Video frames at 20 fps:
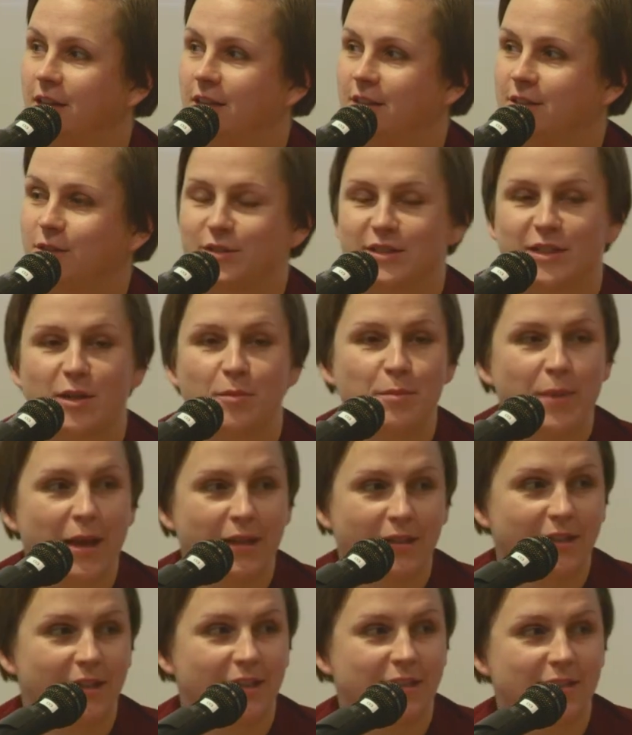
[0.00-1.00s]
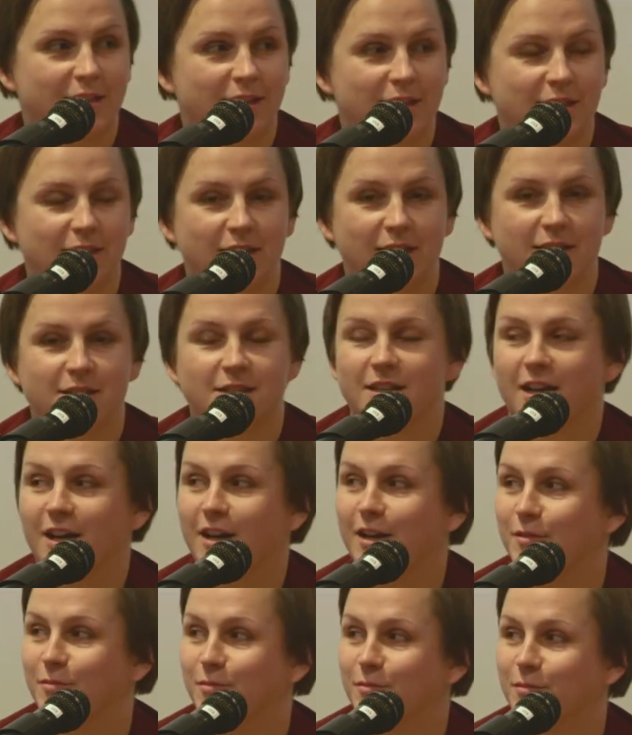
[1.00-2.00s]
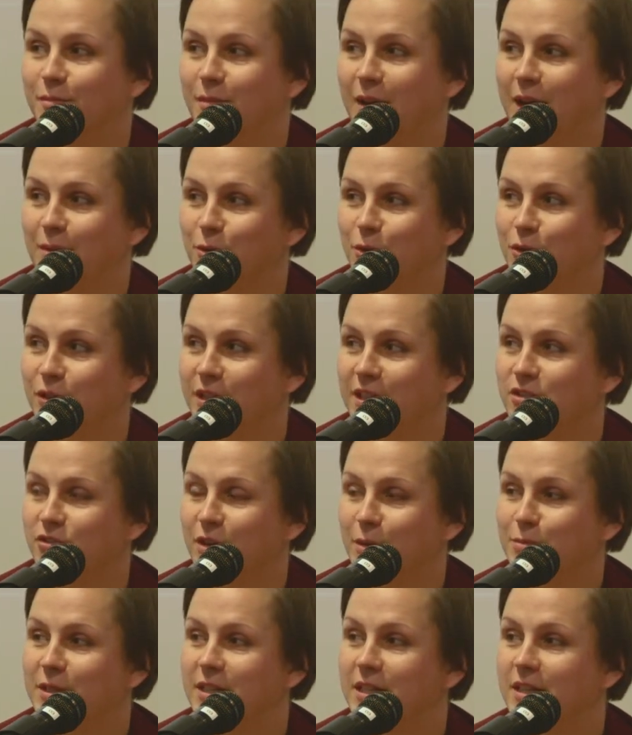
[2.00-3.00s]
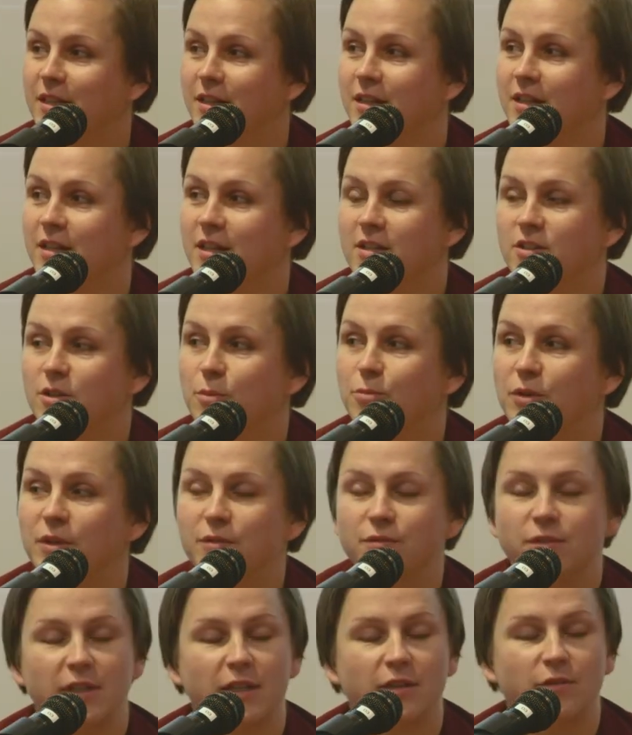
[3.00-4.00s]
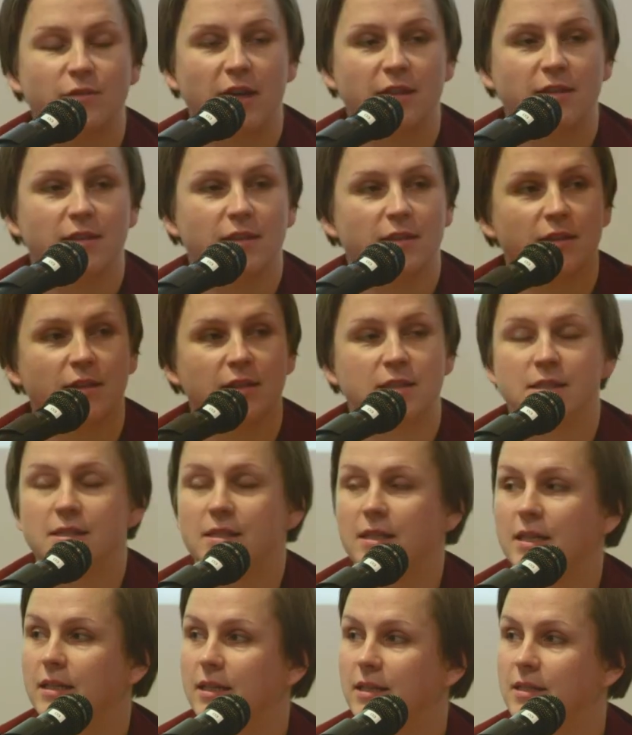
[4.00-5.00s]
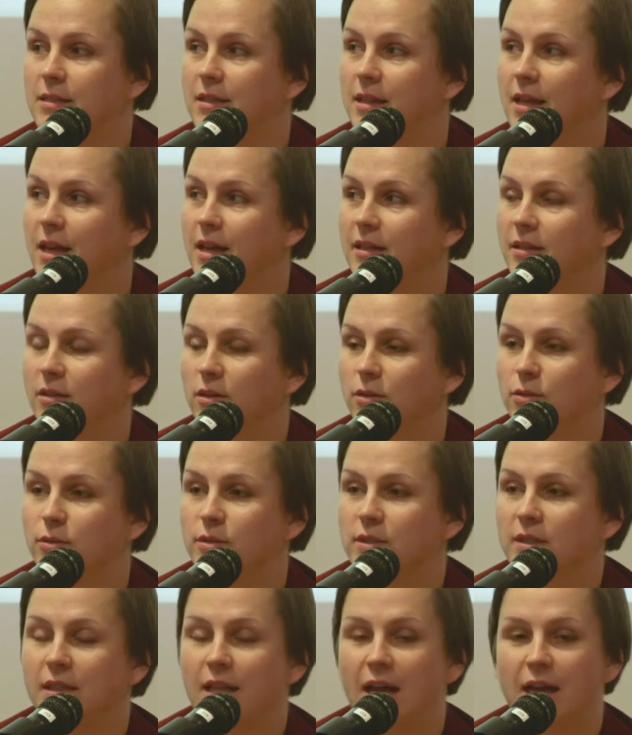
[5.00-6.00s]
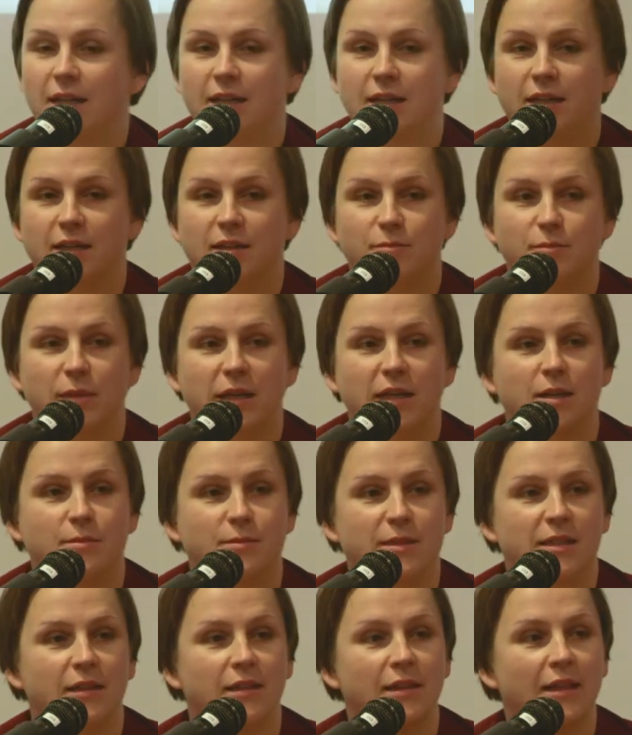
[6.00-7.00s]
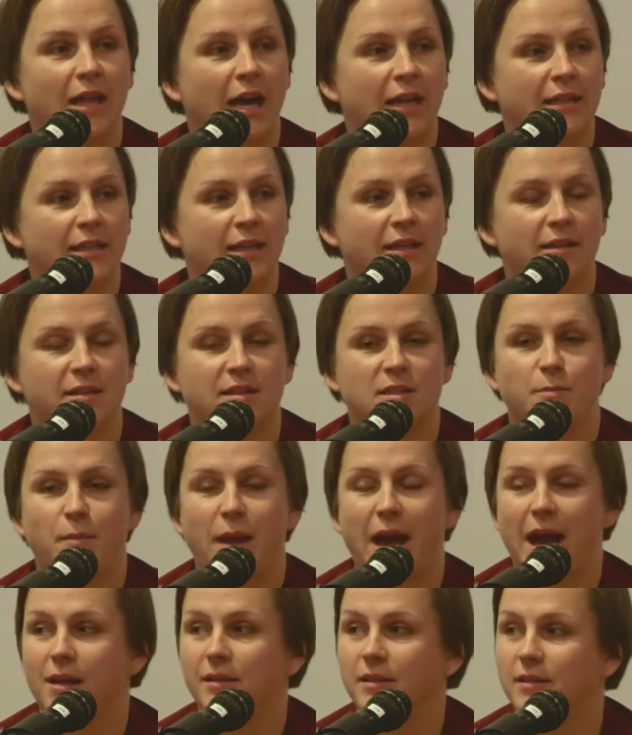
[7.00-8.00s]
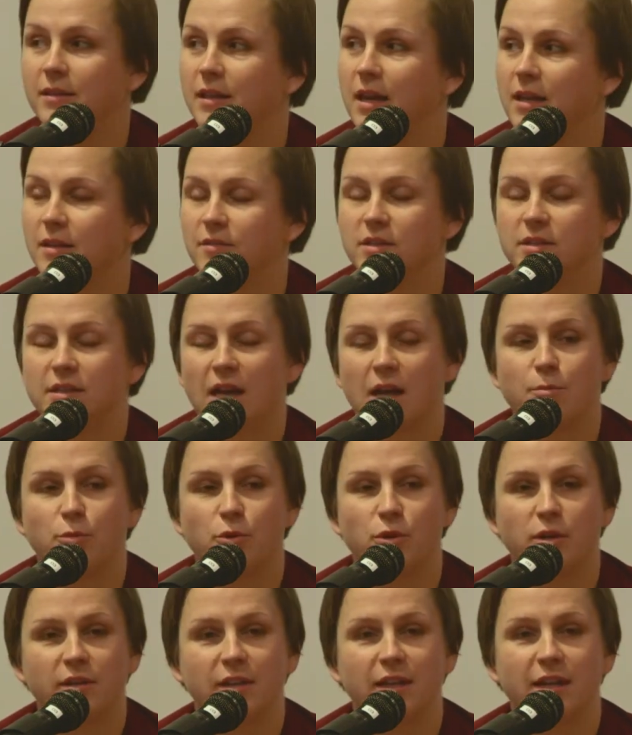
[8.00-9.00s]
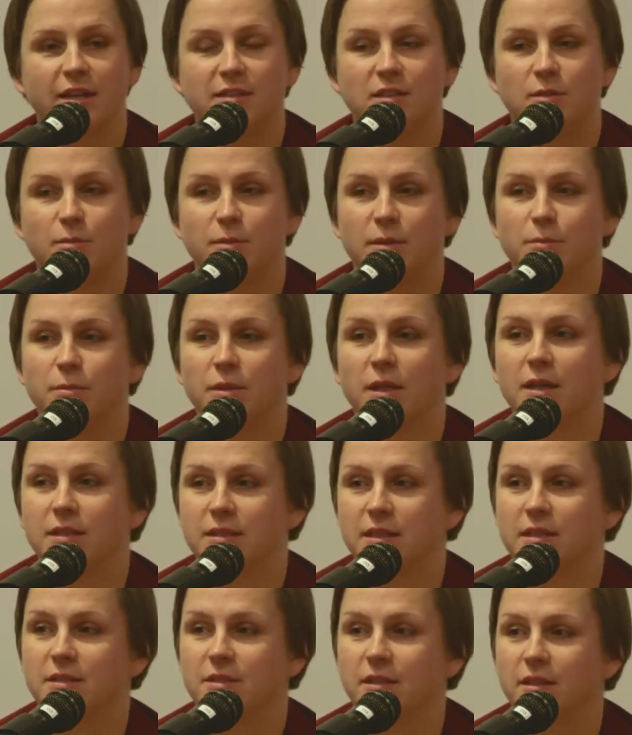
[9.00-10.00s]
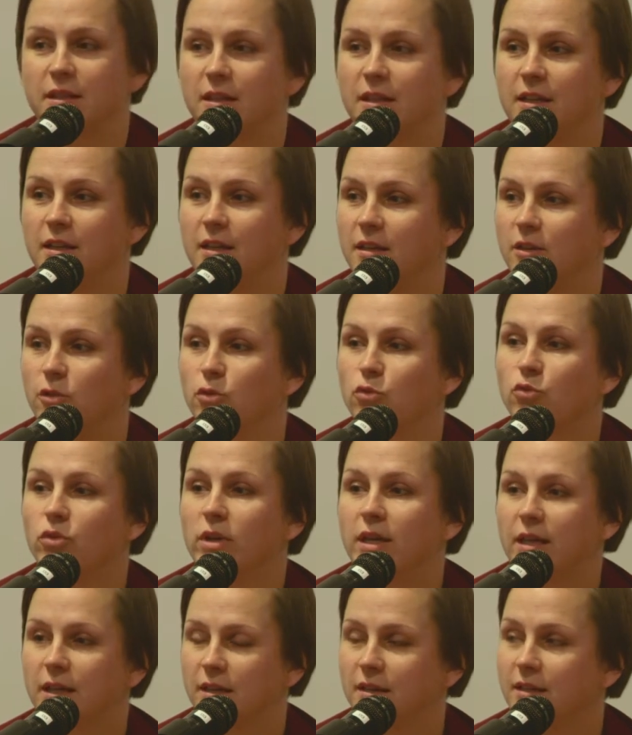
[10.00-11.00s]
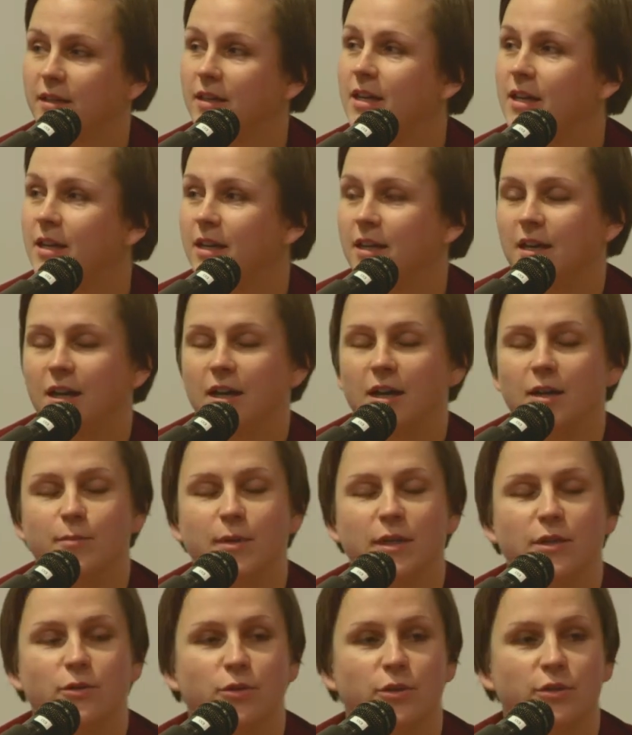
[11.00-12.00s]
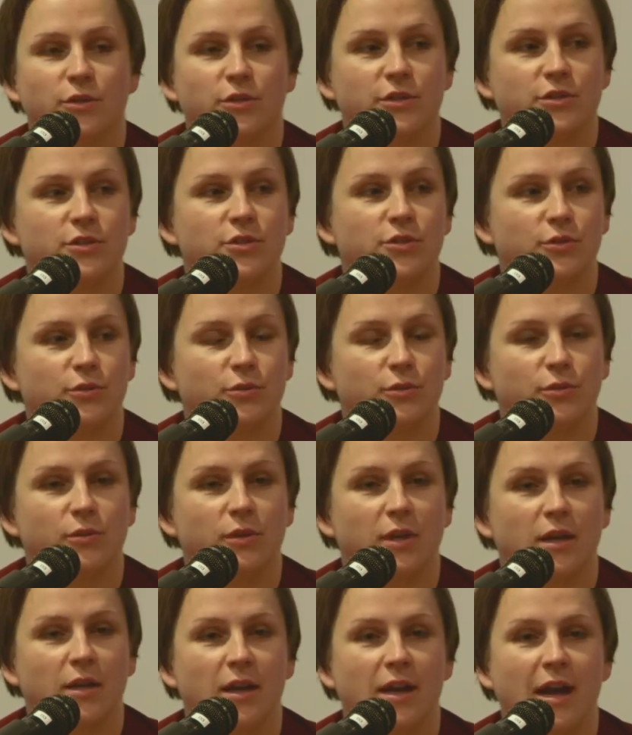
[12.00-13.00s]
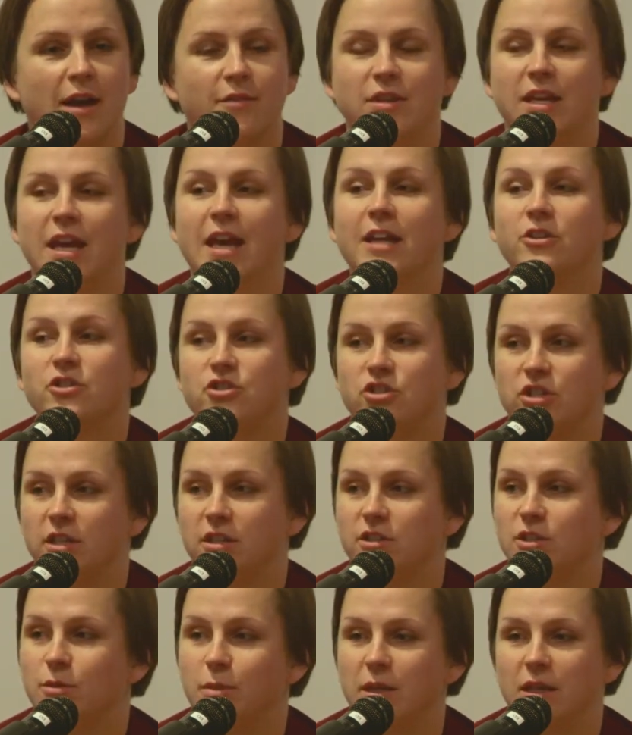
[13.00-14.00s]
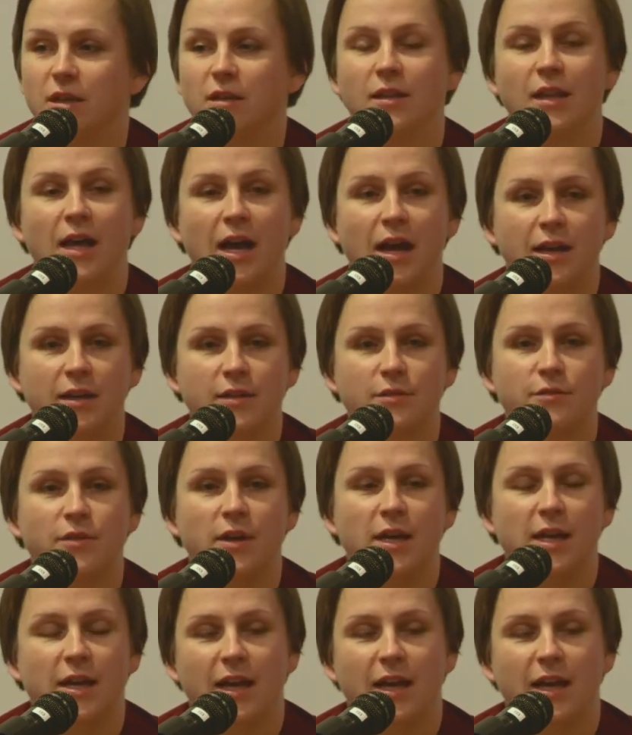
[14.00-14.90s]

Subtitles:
So as compelling as this is, I'm going to interrupt it here. So briefly, right, the conceit is that Ruslana becomes Lana, this pallid kind of cyborg that has to be plugged into the grid in order to have the energy to be alive.